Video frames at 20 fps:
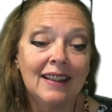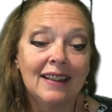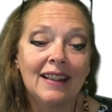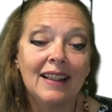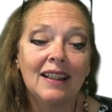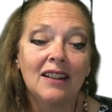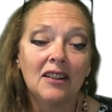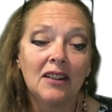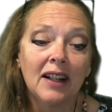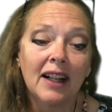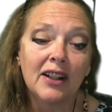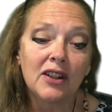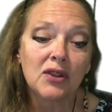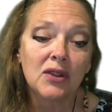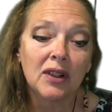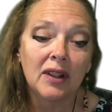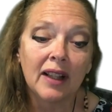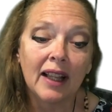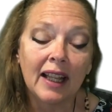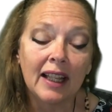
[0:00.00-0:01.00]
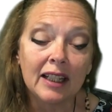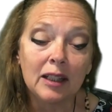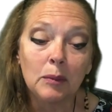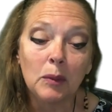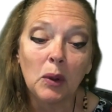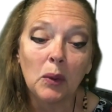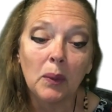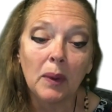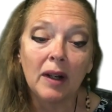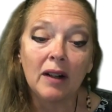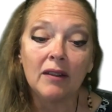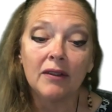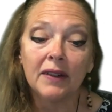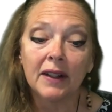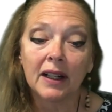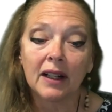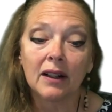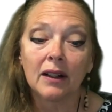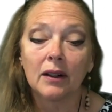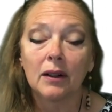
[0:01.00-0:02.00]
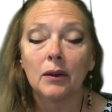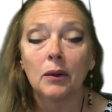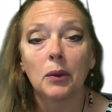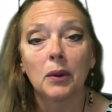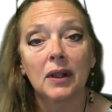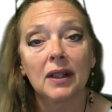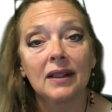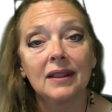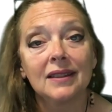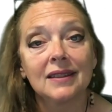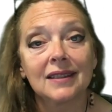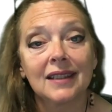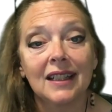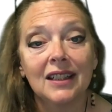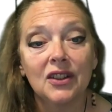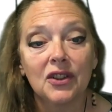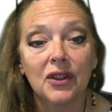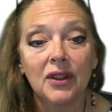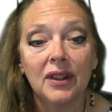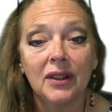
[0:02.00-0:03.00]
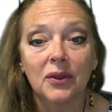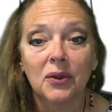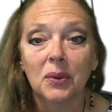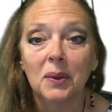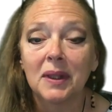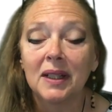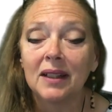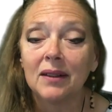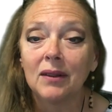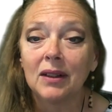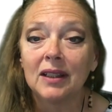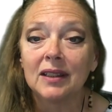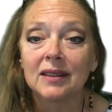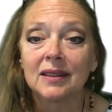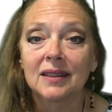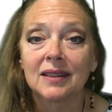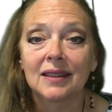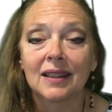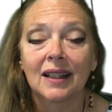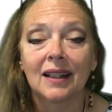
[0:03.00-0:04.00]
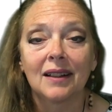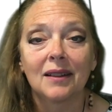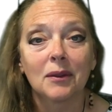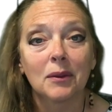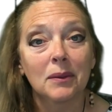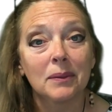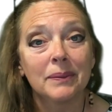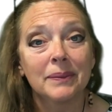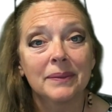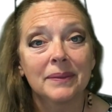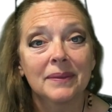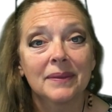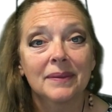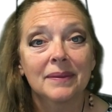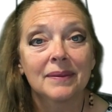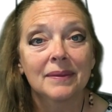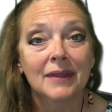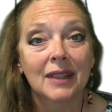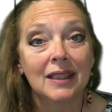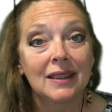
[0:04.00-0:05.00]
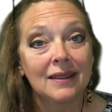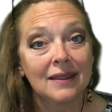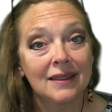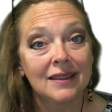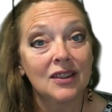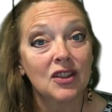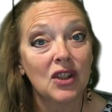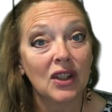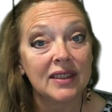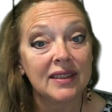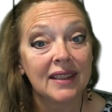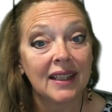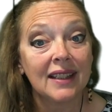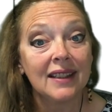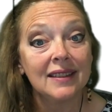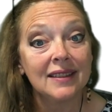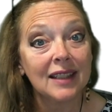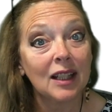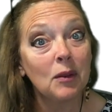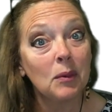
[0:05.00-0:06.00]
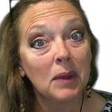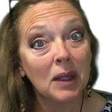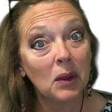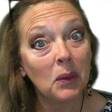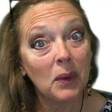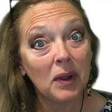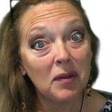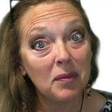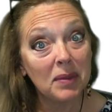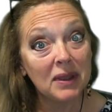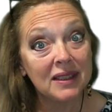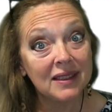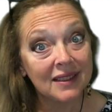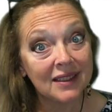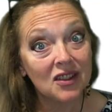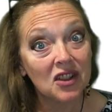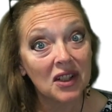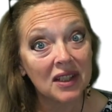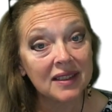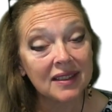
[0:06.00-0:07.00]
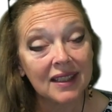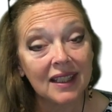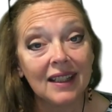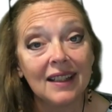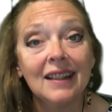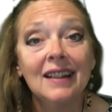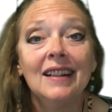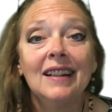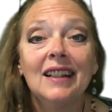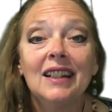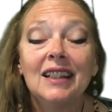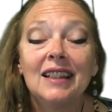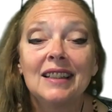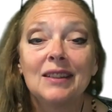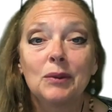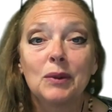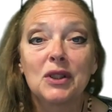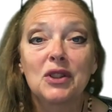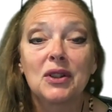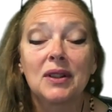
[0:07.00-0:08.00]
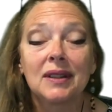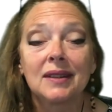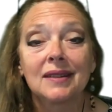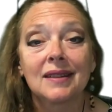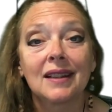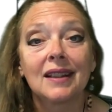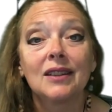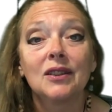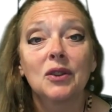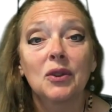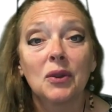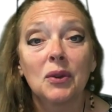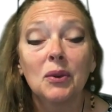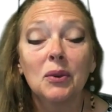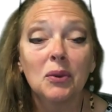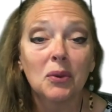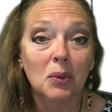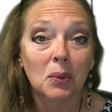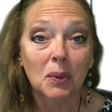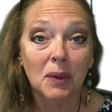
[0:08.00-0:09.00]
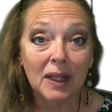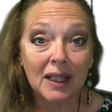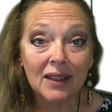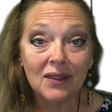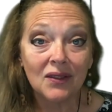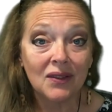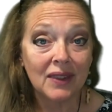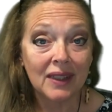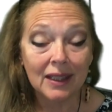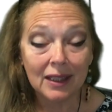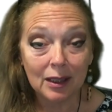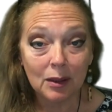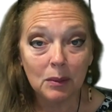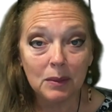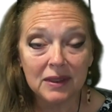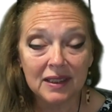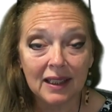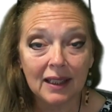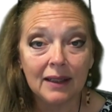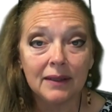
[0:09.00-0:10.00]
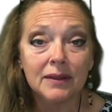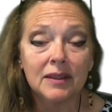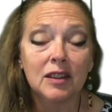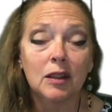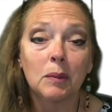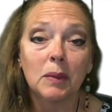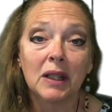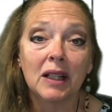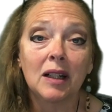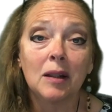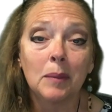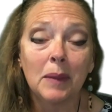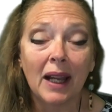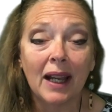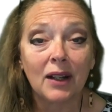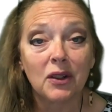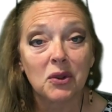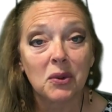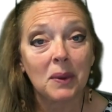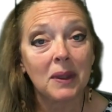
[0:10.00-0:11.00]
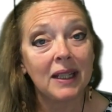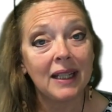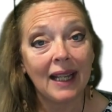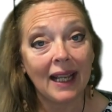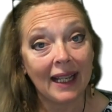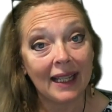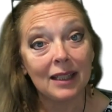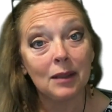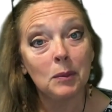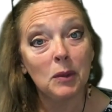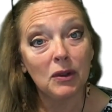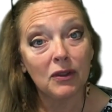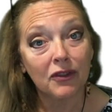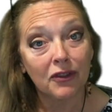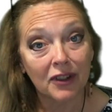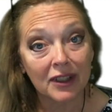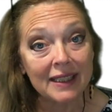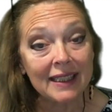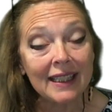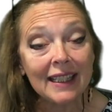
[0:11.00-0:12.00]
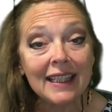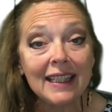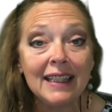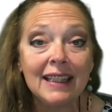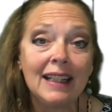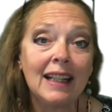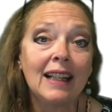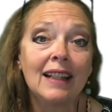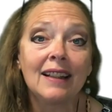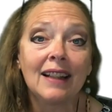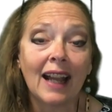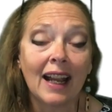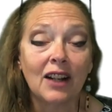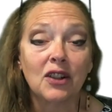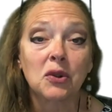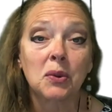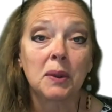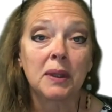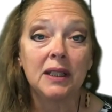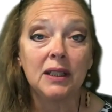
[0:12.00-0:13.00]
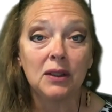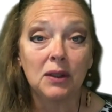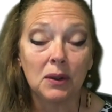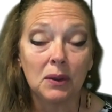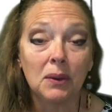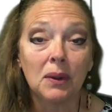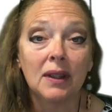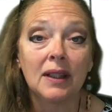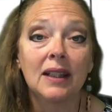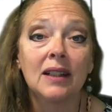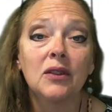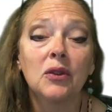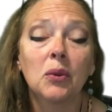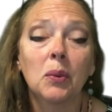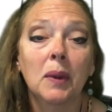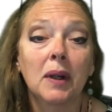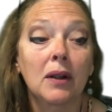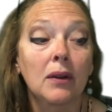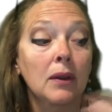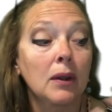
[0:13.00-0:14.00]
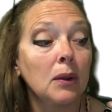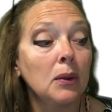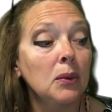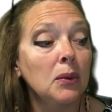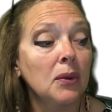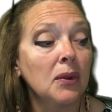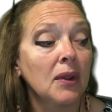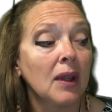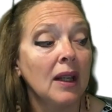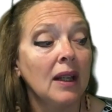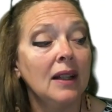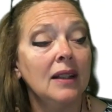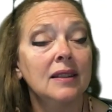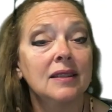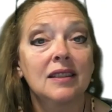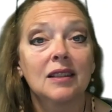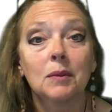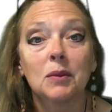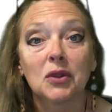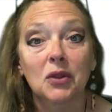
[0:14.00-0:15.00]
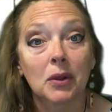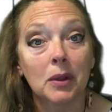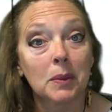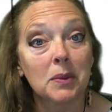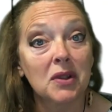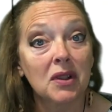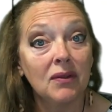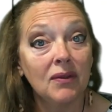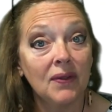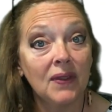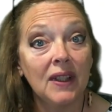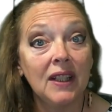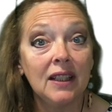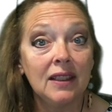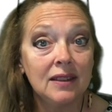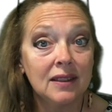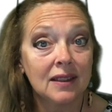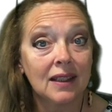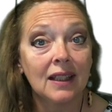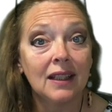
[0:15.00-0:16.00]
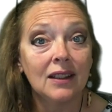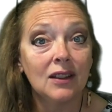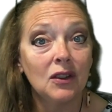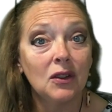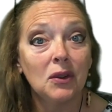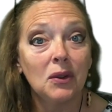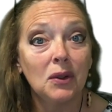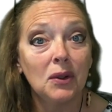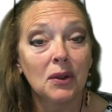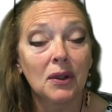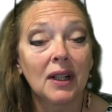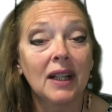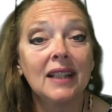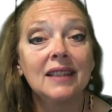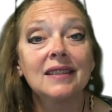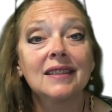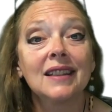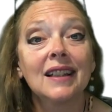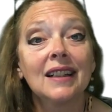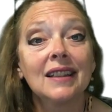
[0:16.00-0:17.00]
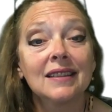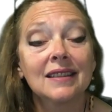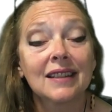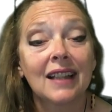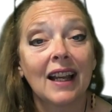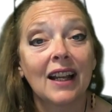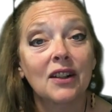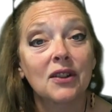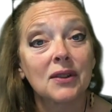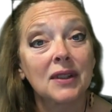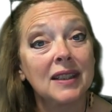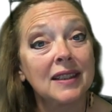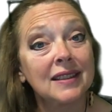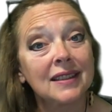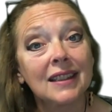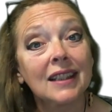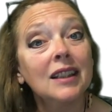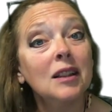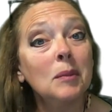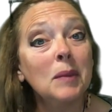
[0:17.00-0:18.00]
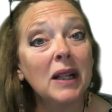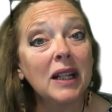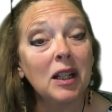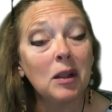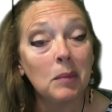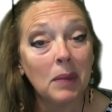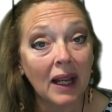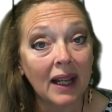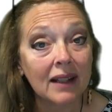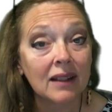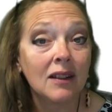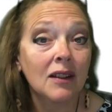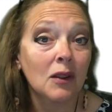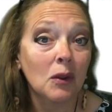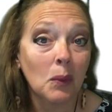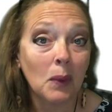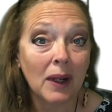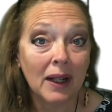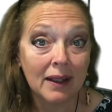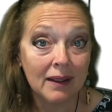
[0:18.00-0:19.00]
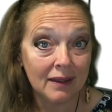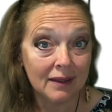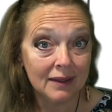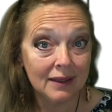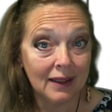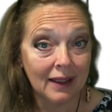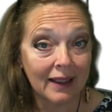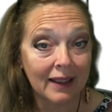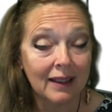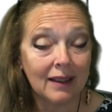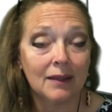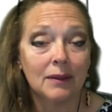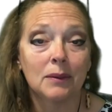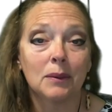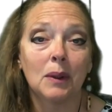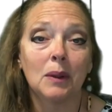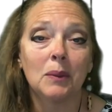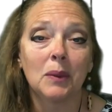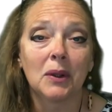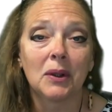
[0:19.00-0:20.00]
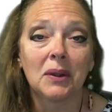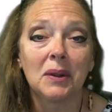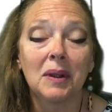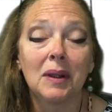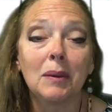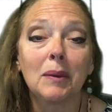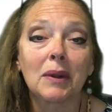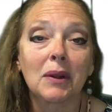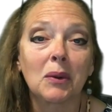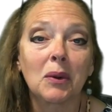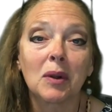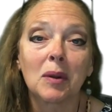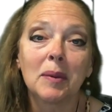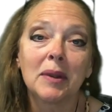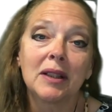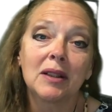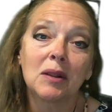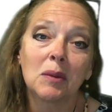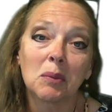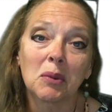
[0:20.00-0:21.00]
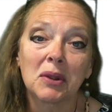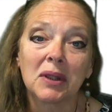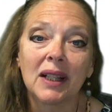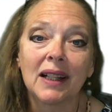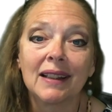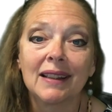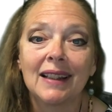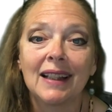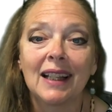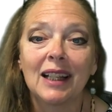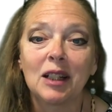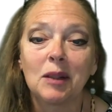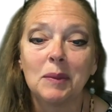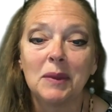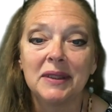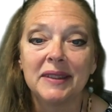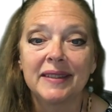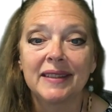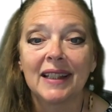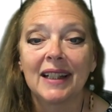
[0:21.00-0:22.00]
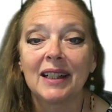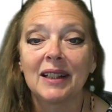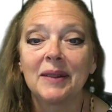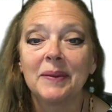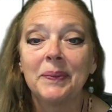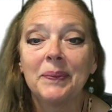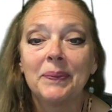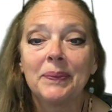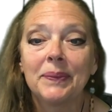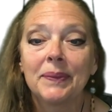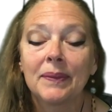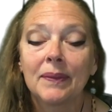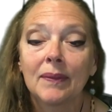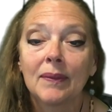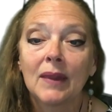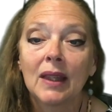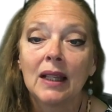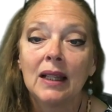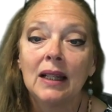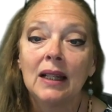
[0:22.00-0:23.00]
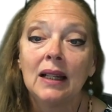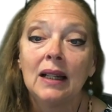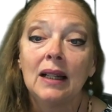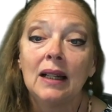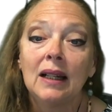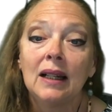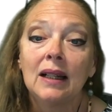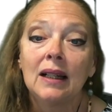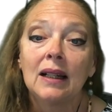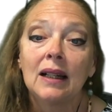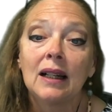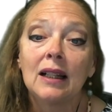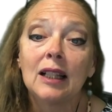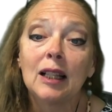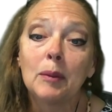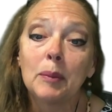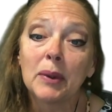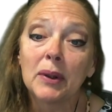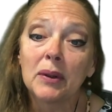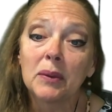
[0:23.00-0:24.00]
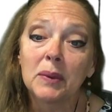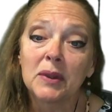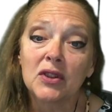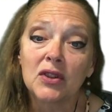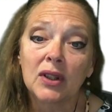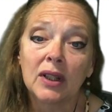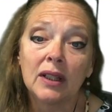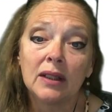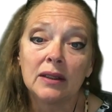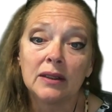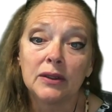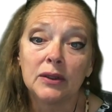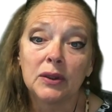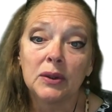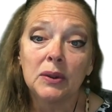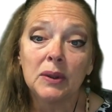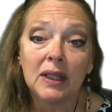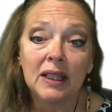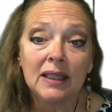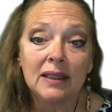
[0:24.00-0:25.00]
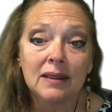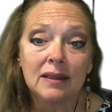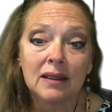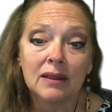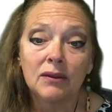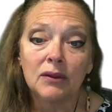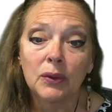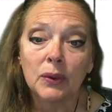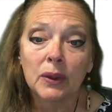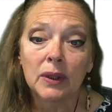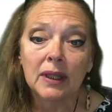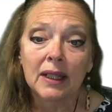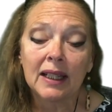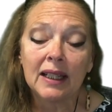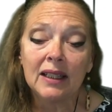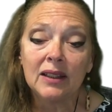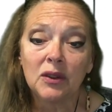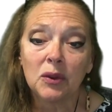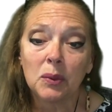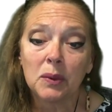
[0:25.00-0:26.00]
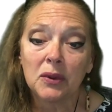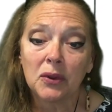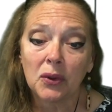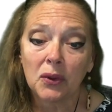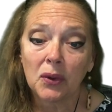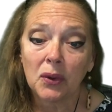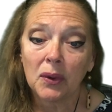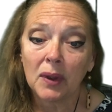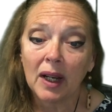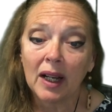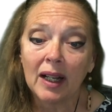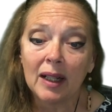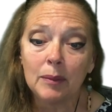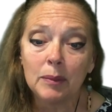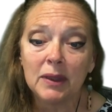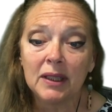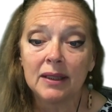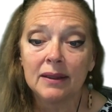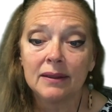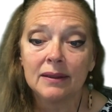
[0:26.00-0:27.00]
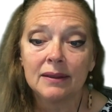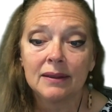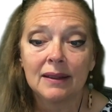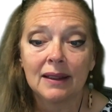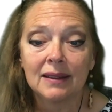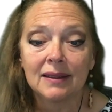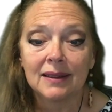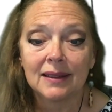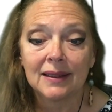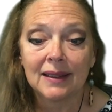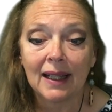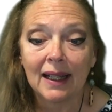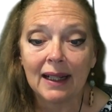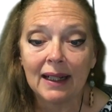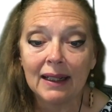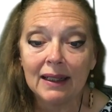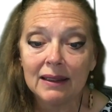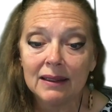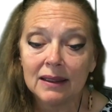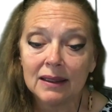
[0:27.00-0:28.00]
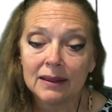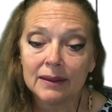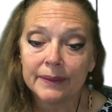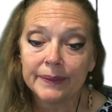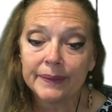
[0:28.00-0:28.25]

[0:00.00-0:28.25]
The International Animal Welfare Organization is suggesting the same thing we've been suggesting, which is that zoos reinvent themselves to become actually animal friendly and actually do things where those subscription feeds into your headsets actually send the money back to the wild, like what we're doing with Corbett to protect the animals there. A leopard which killed 2 kids in 4 days was trapped. That's sad.